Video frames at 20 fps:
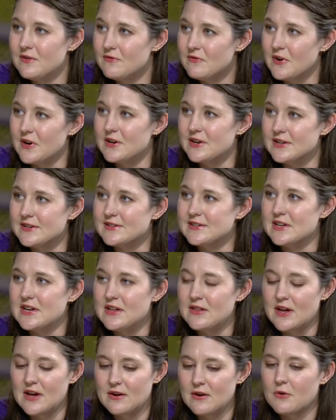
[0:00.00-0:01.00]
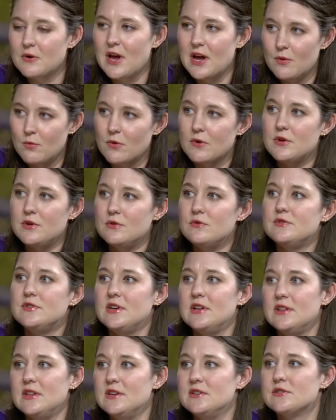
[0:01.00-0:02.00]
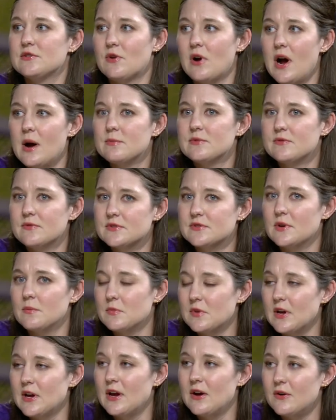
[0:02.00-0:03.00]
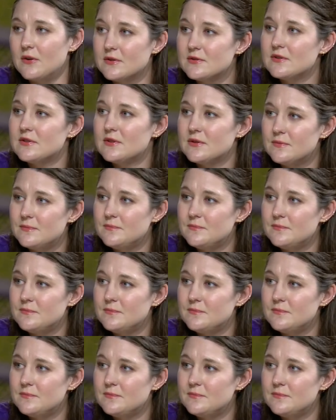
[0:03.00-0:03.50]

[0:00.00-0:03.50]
fun to see that, okay, we're using these scraps for something else.